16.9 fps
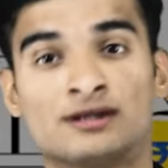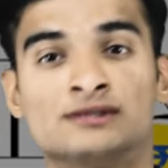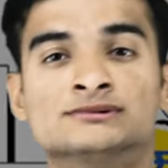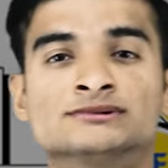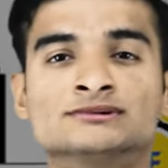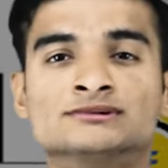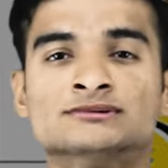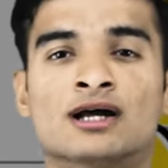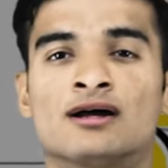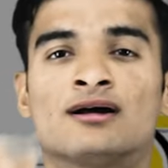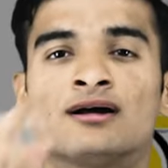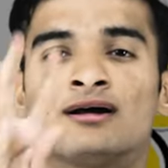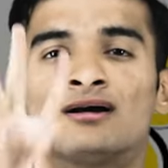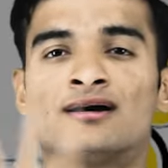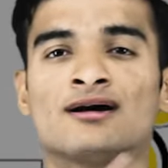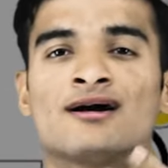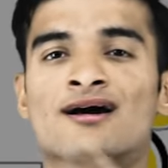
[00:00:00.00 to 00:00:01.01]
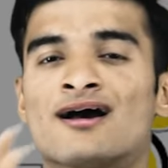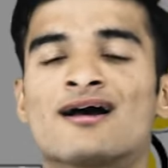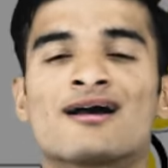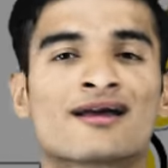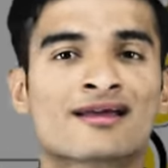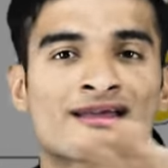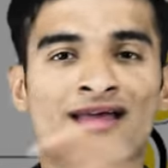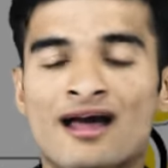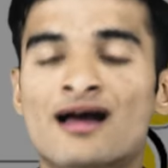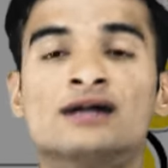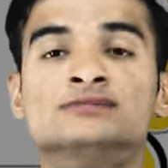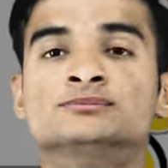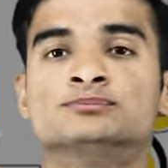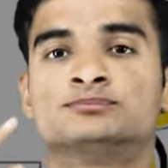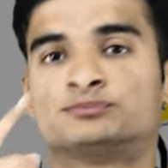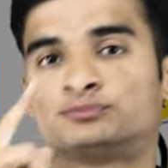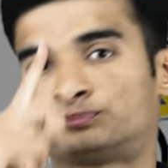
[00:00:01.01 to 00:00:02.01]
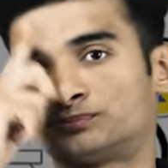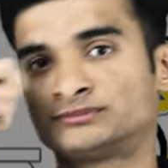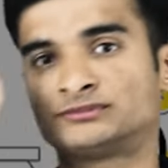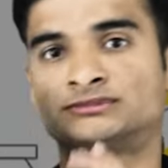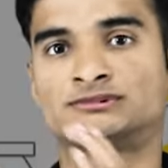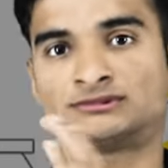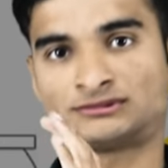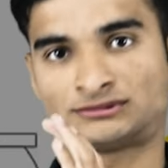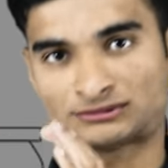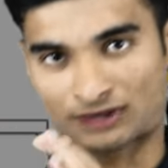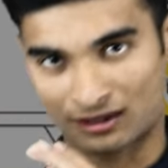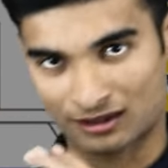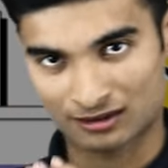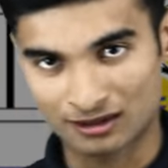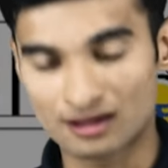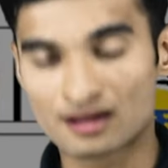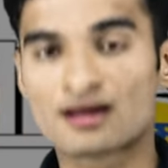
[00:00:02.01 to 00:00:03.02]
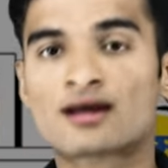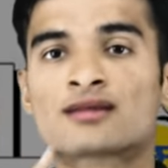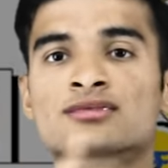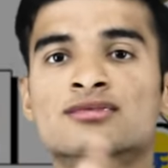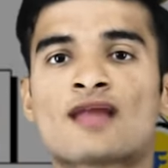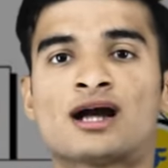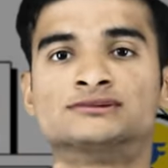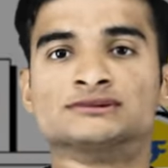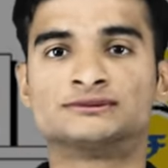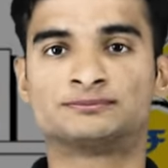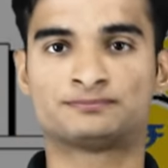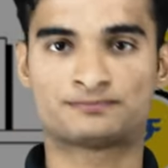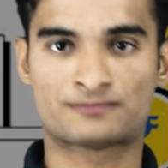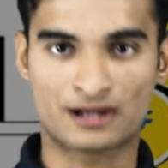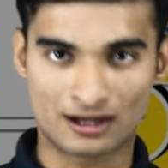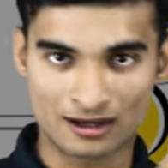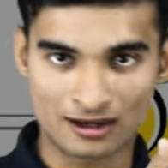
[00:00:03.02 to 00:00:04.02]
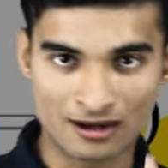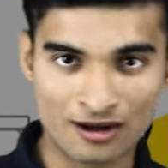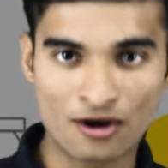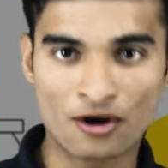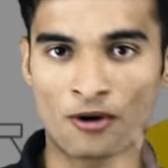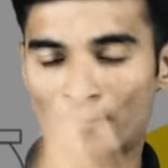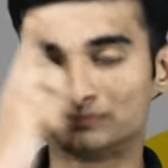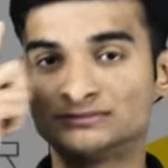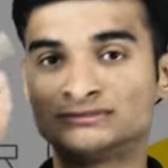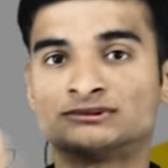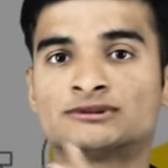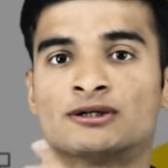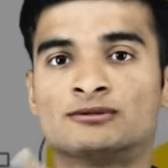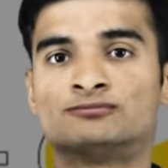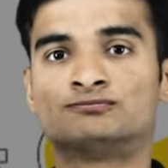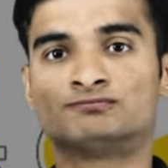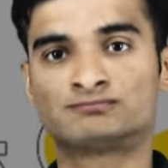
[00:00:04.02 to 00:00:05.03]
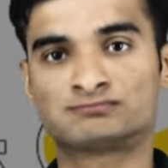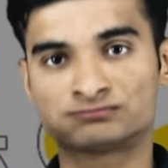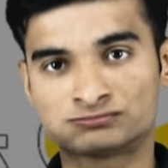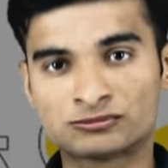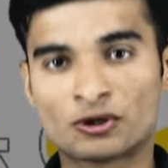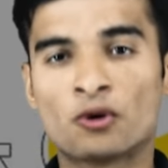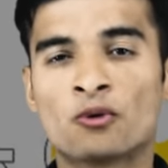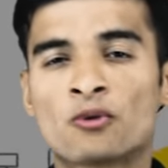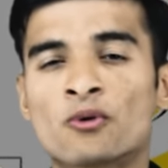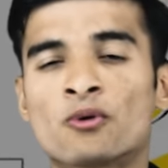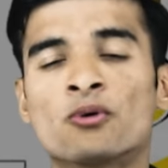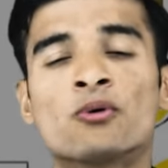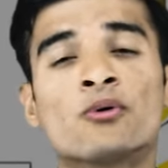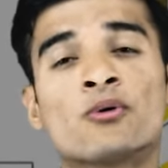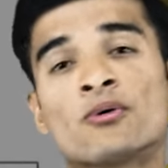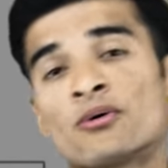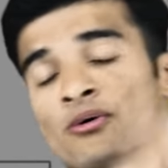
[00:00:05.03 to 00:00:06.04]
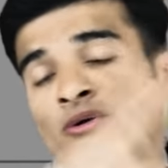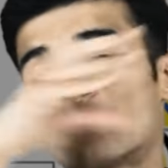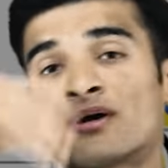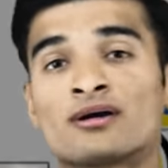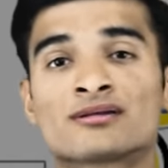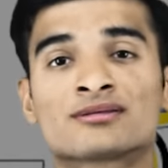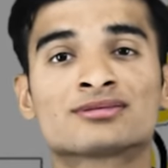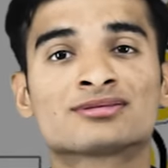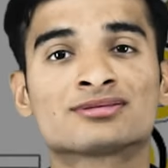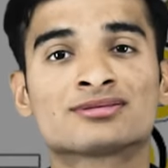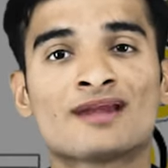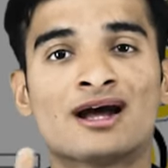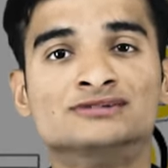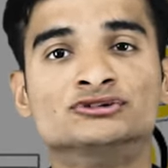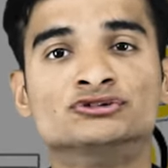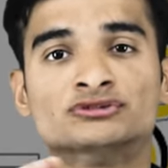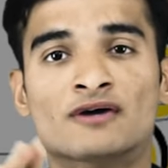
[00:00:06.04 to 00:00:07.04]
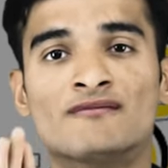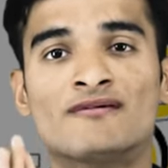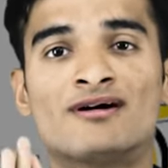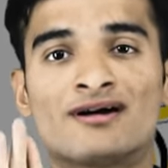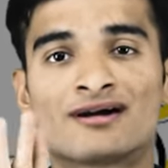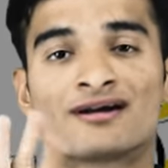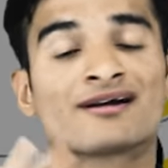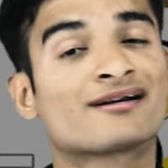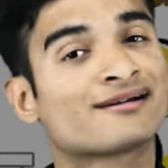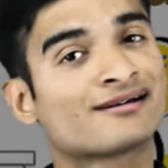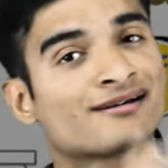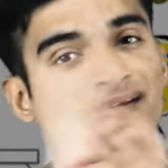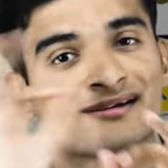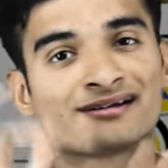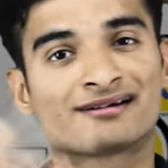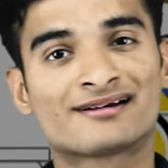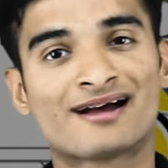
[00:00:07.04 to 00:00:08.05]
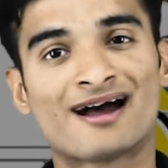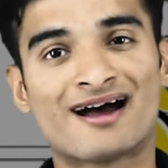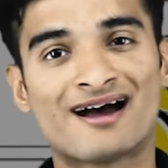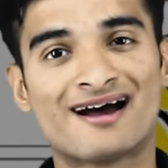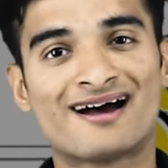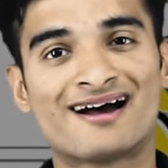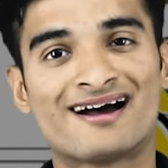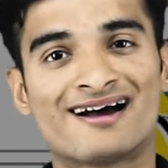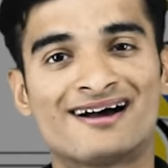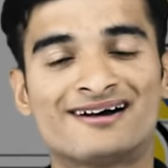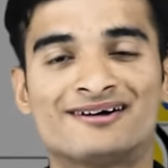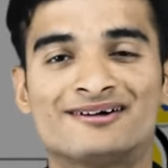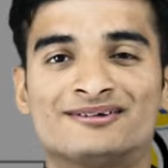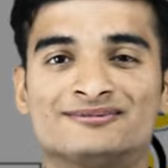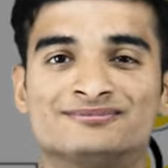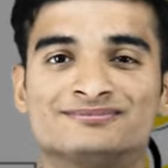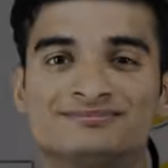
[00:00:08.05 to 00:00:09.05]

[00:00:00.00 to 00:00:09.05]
navigation. Fifth, payroll management. Tally offers managing employee salaries, taxes, other payroll-related tasks, all readily available in the software.